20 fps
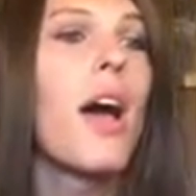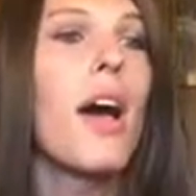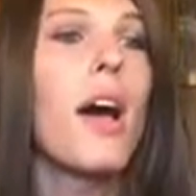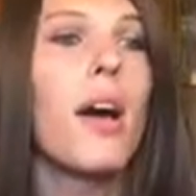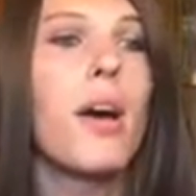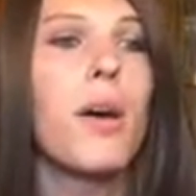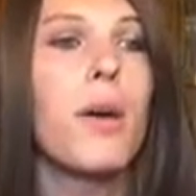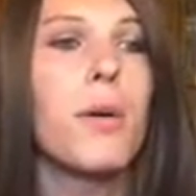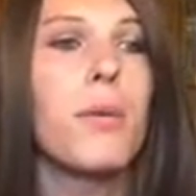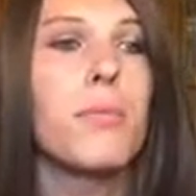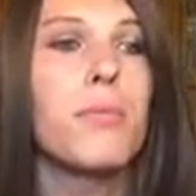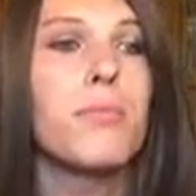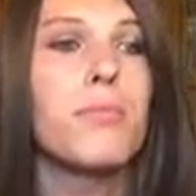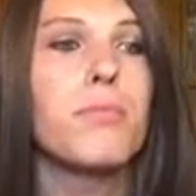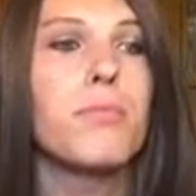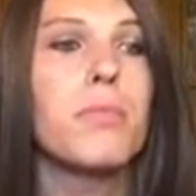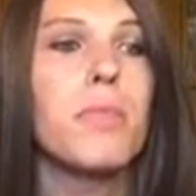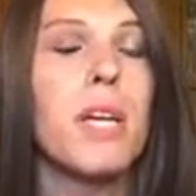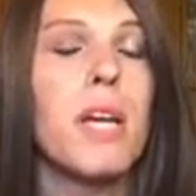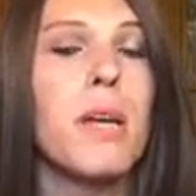
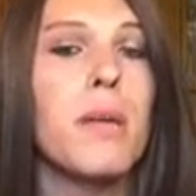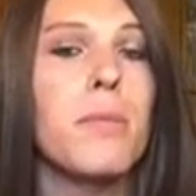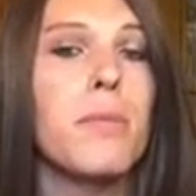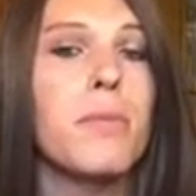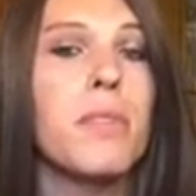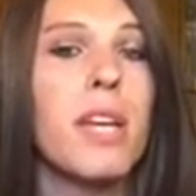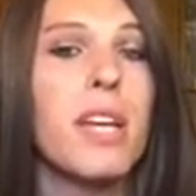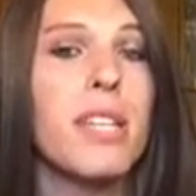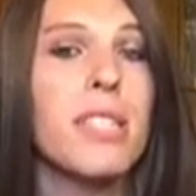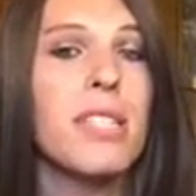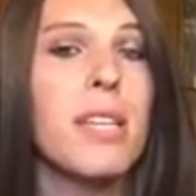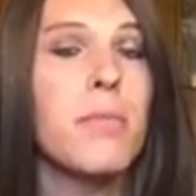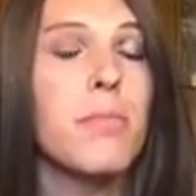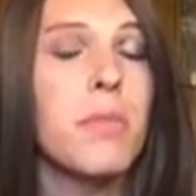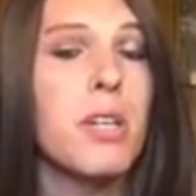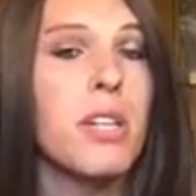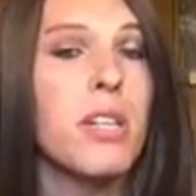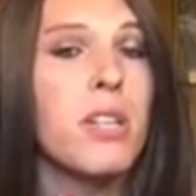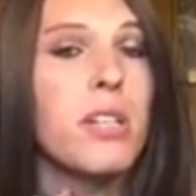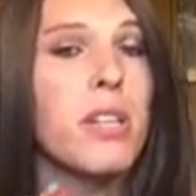And like I said,
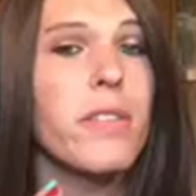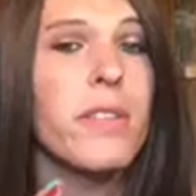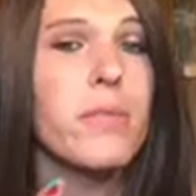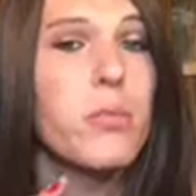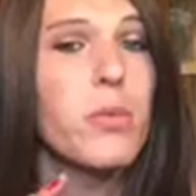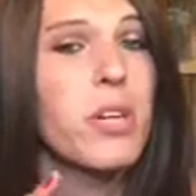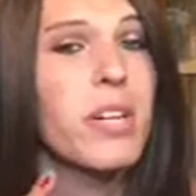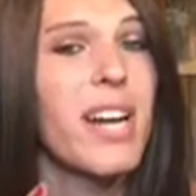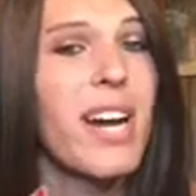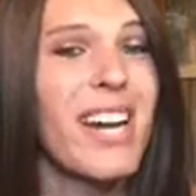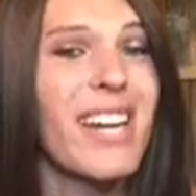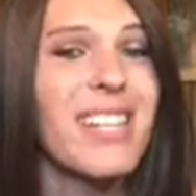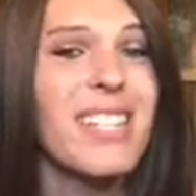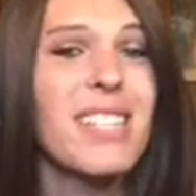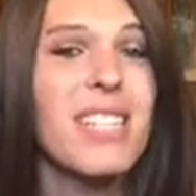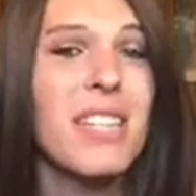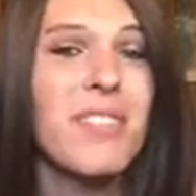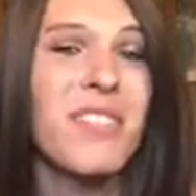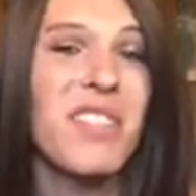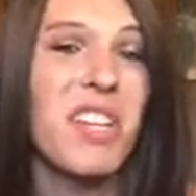men are definitely more
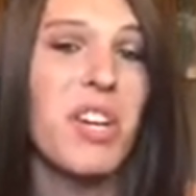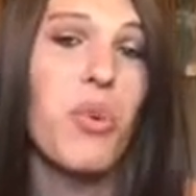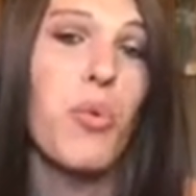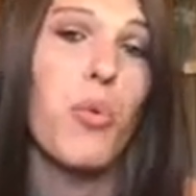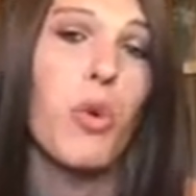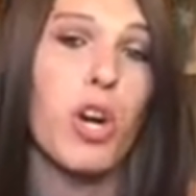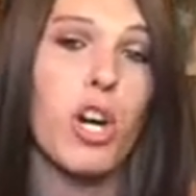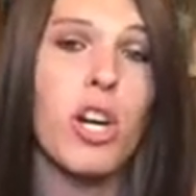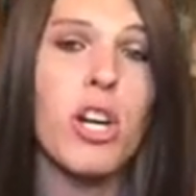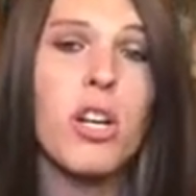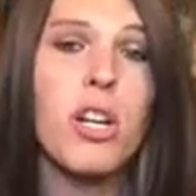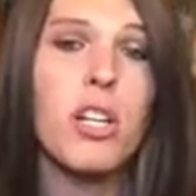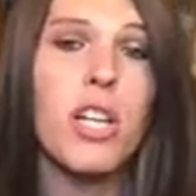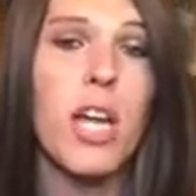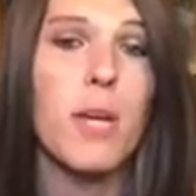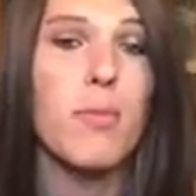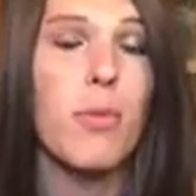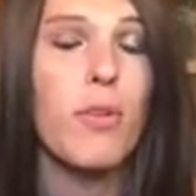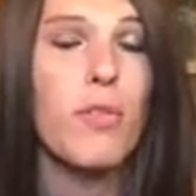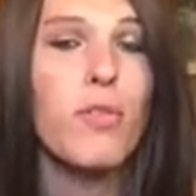nice even at work.
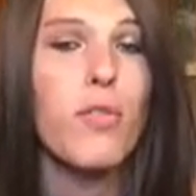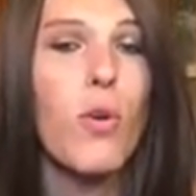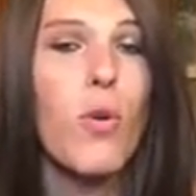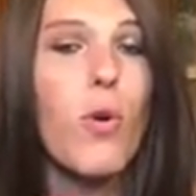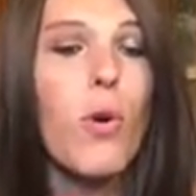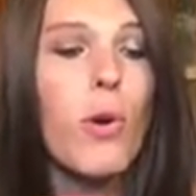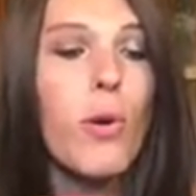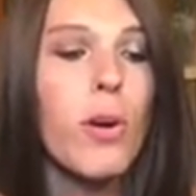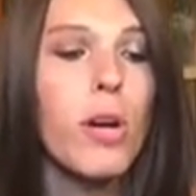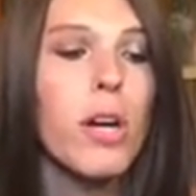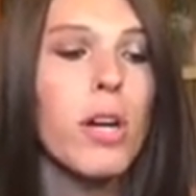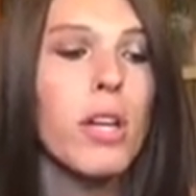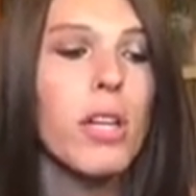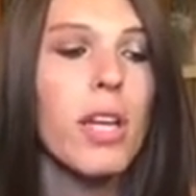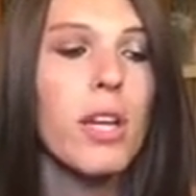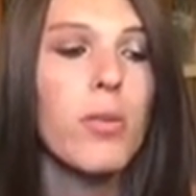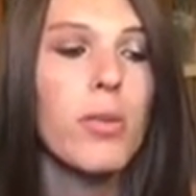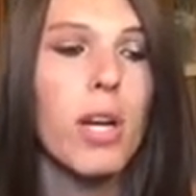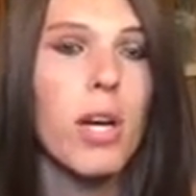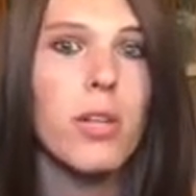Like before,
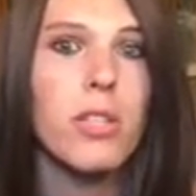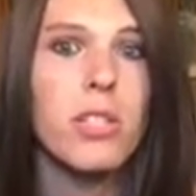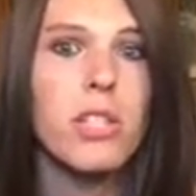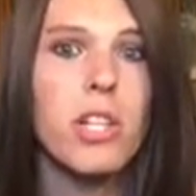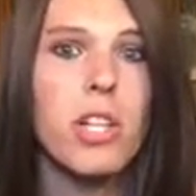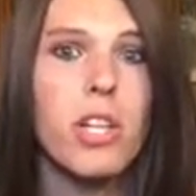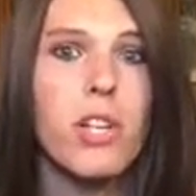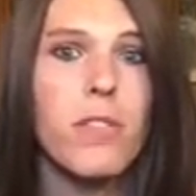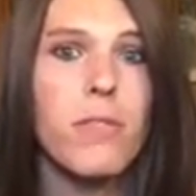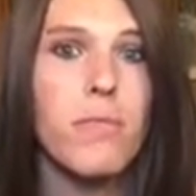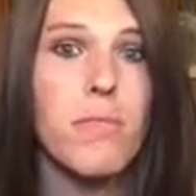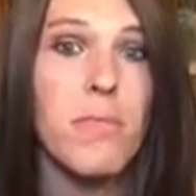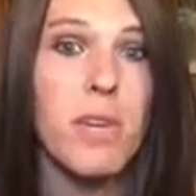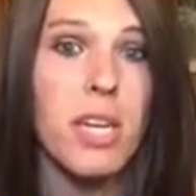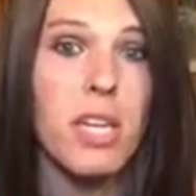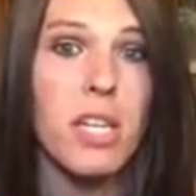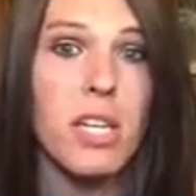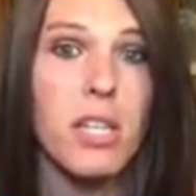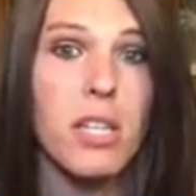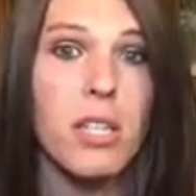like when I would serve
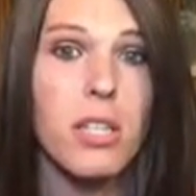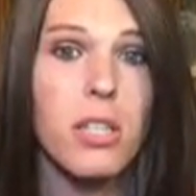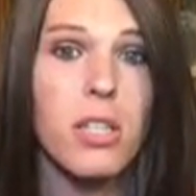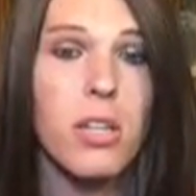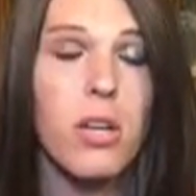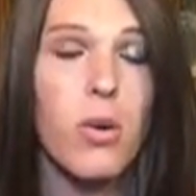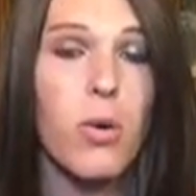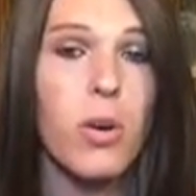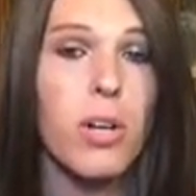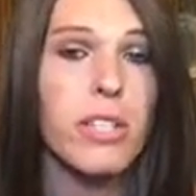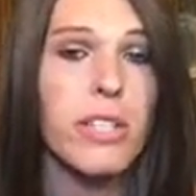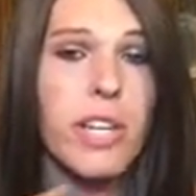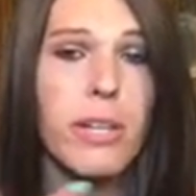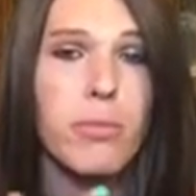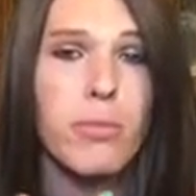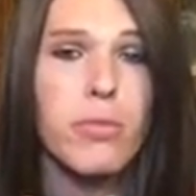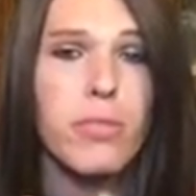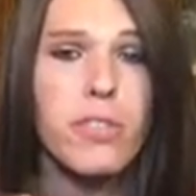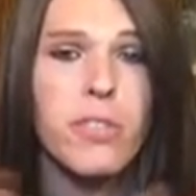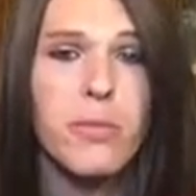men or a
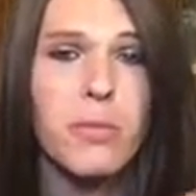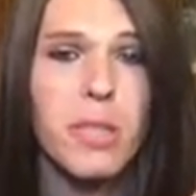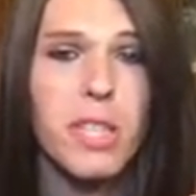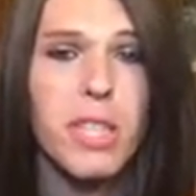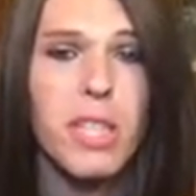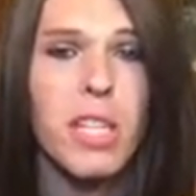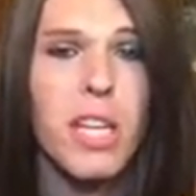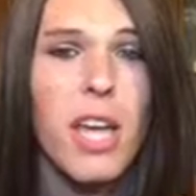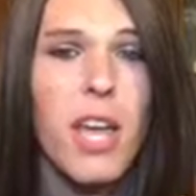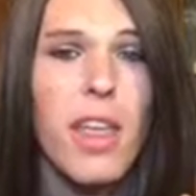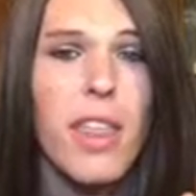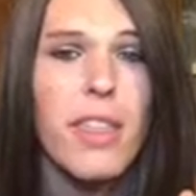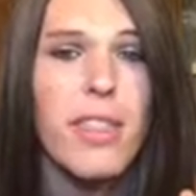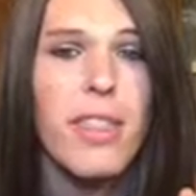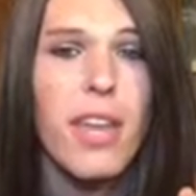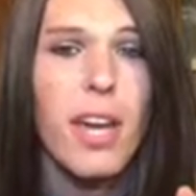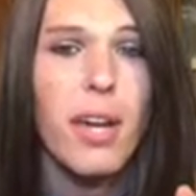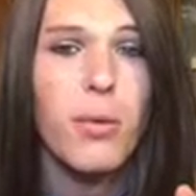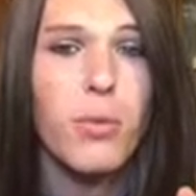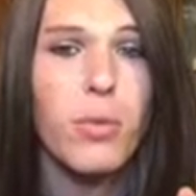table full of men,
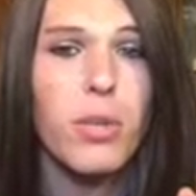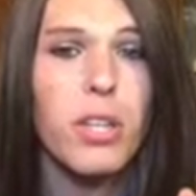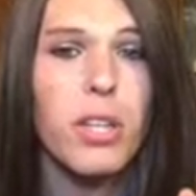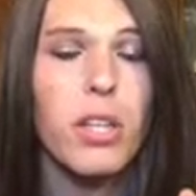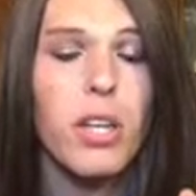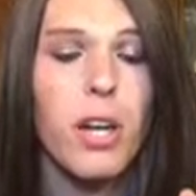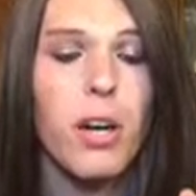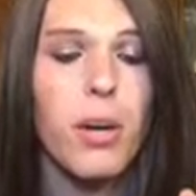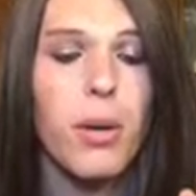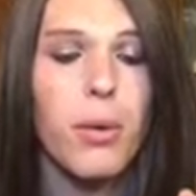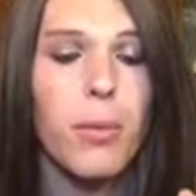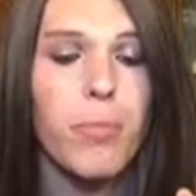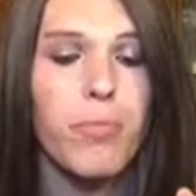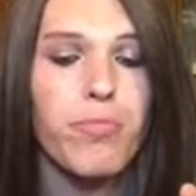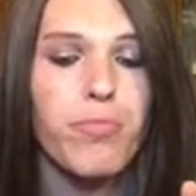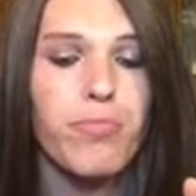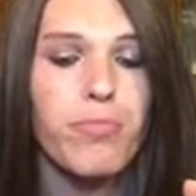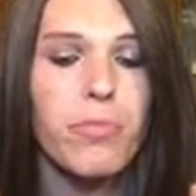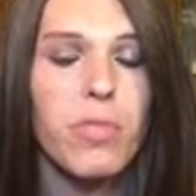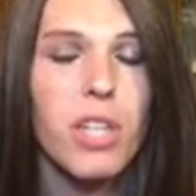they would
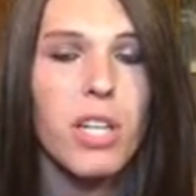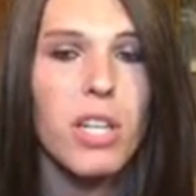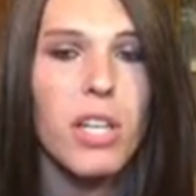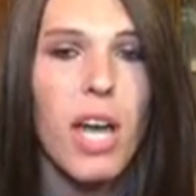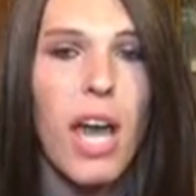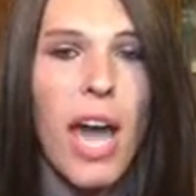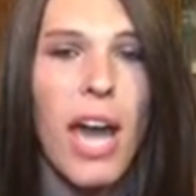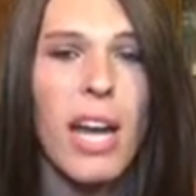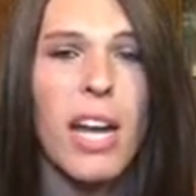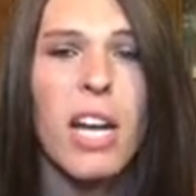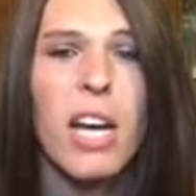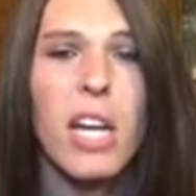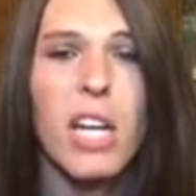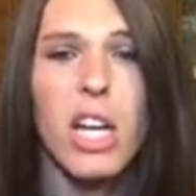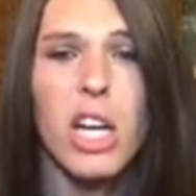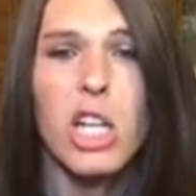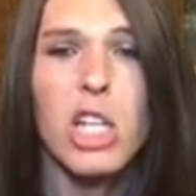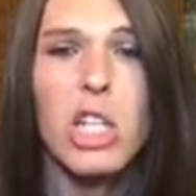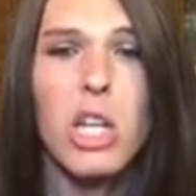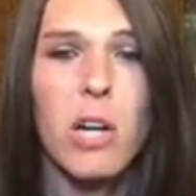act kind
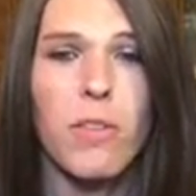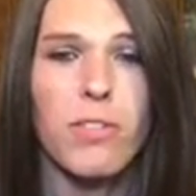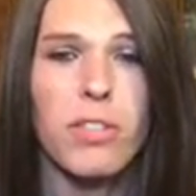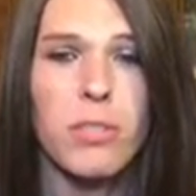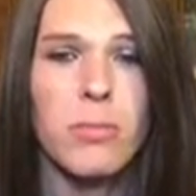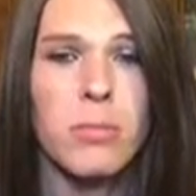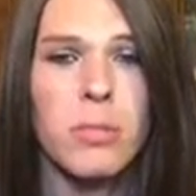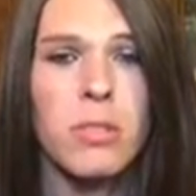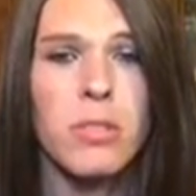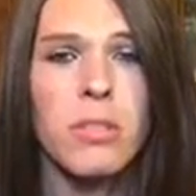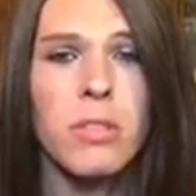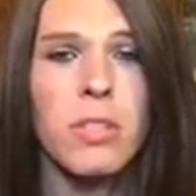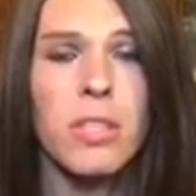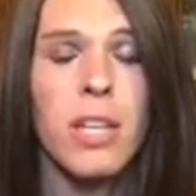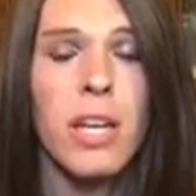of uncomfortable.